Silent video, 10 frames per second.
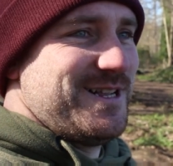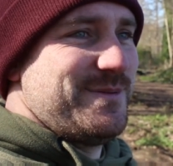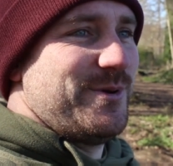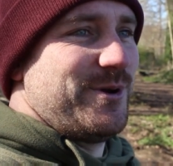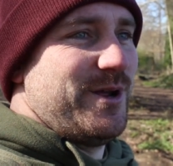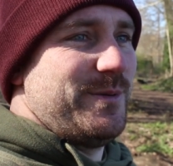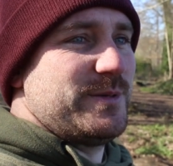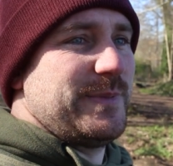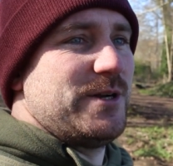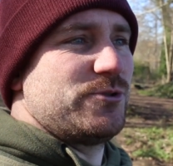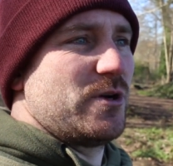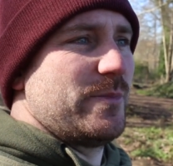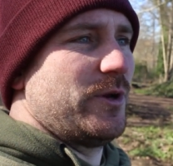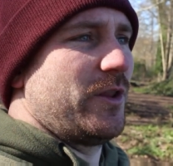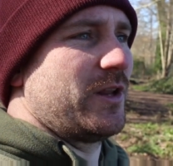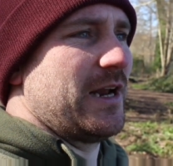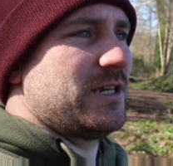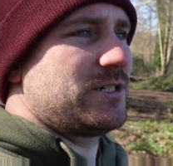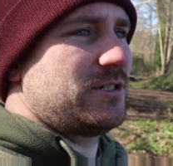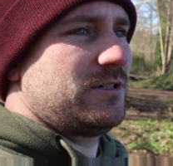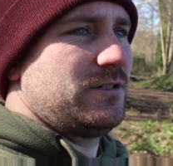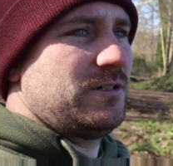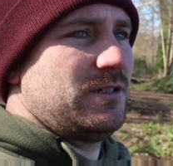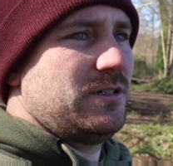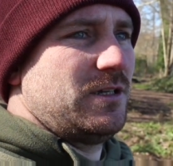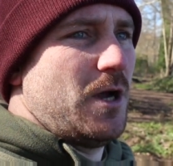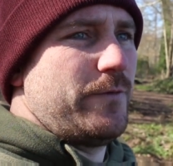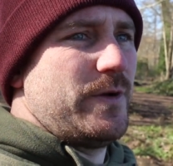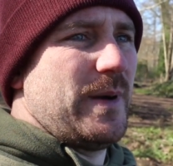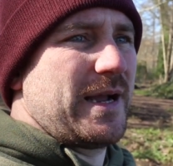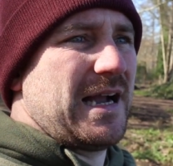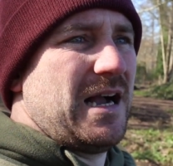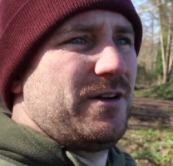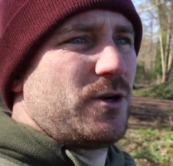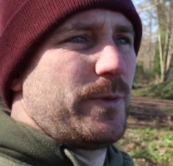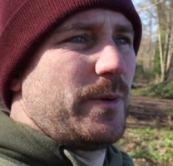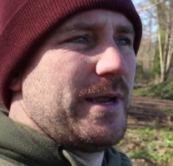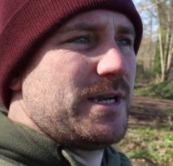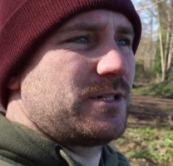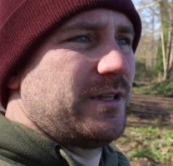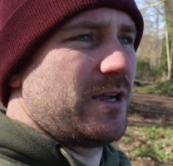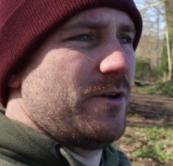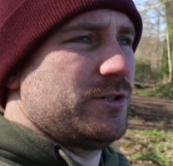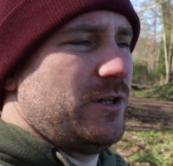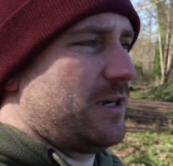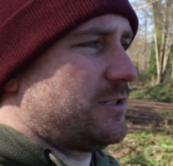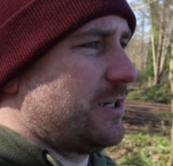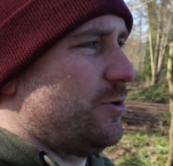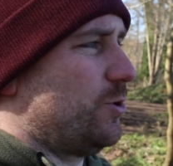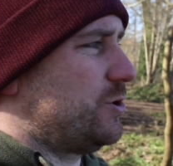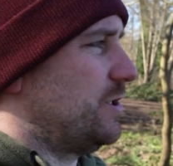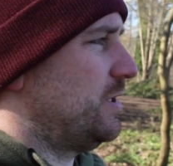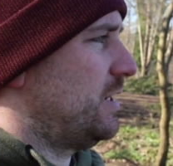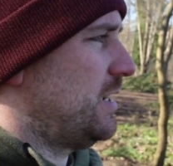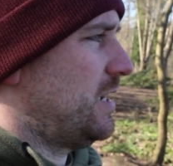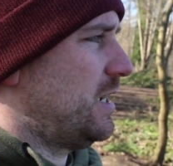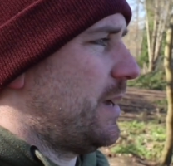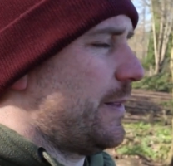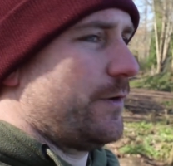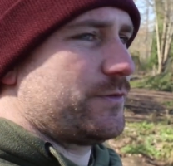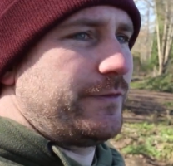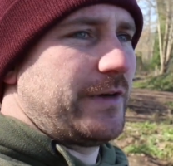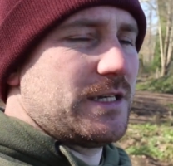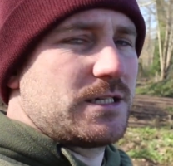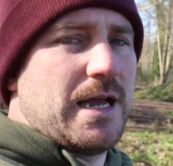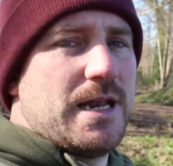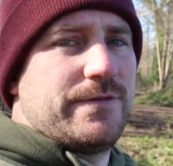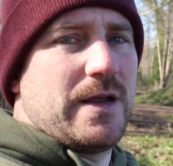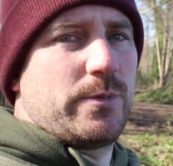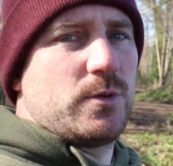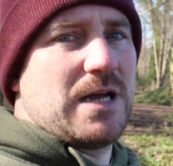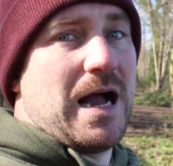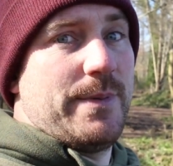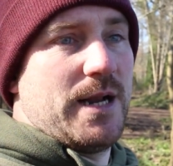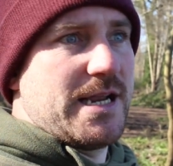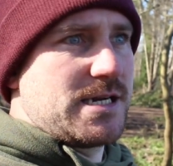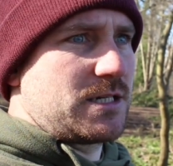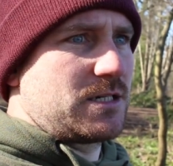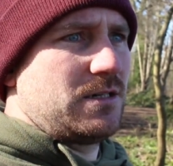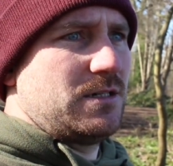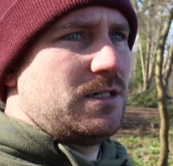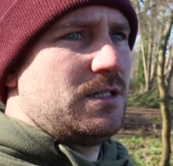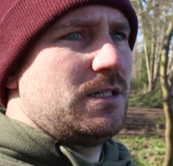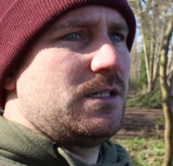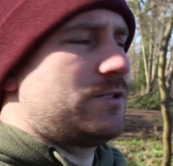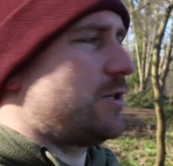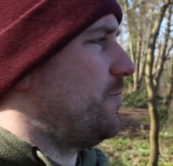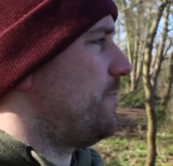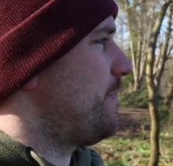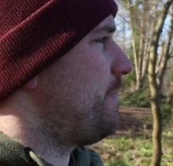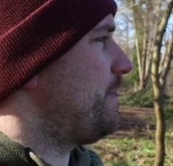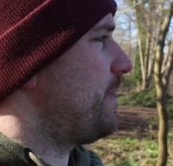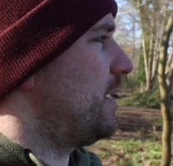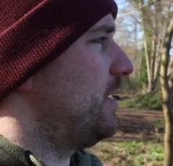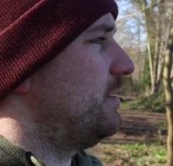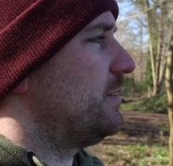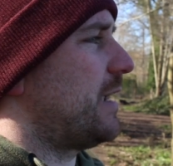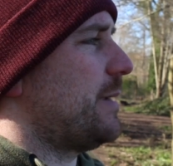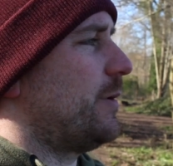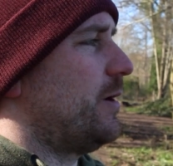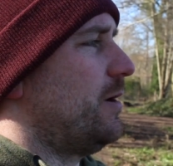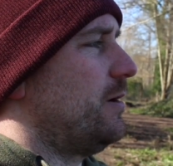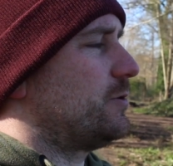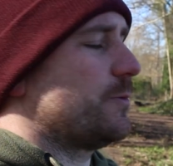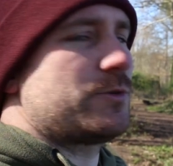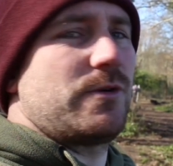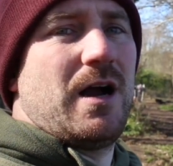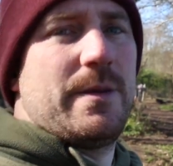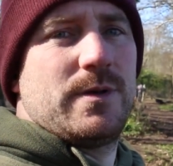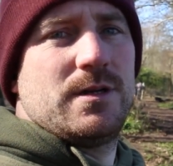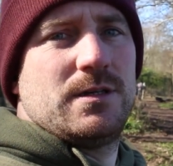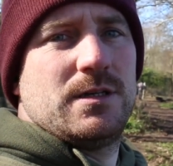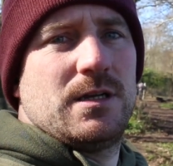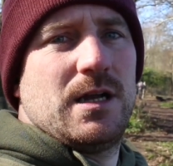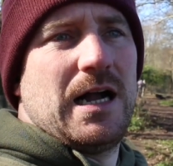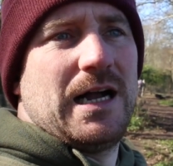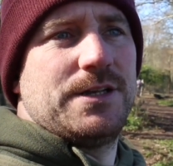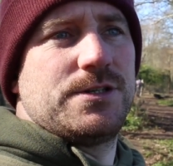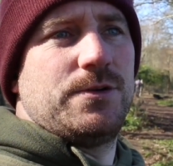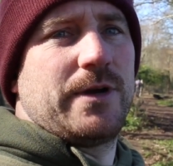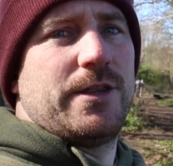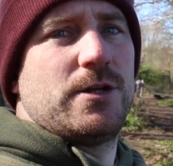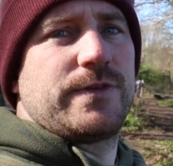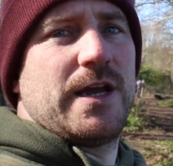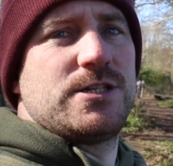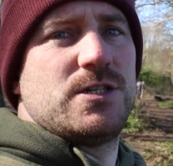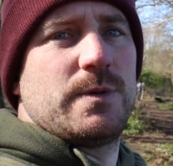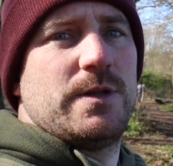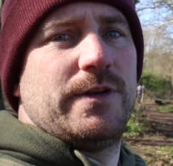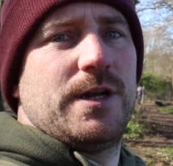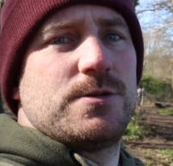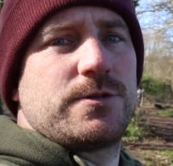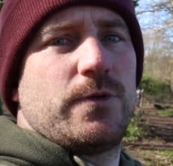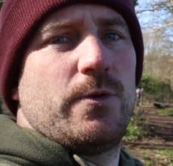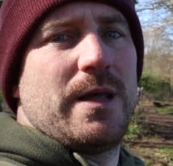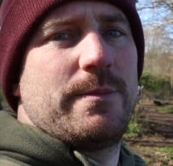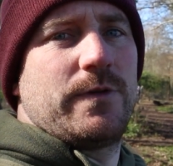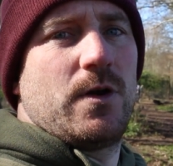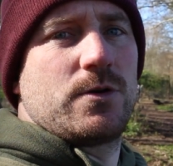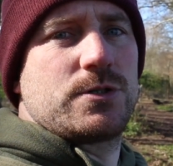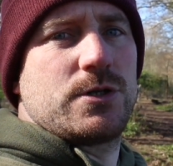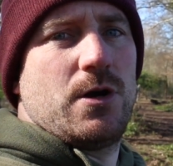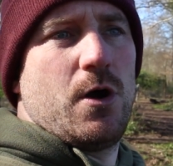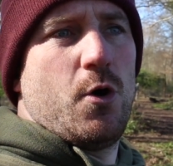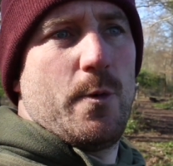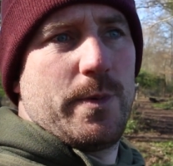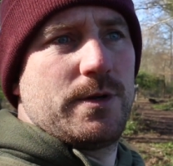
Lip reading: But it's been enjoyable nonetheless. Hopefully back out in a couple of weeks, then going to, like I said, Norton, and then off to France end of April to Abbey Lakes. So keep subscribe and you'll get notifications when the videos for them vlogs are up.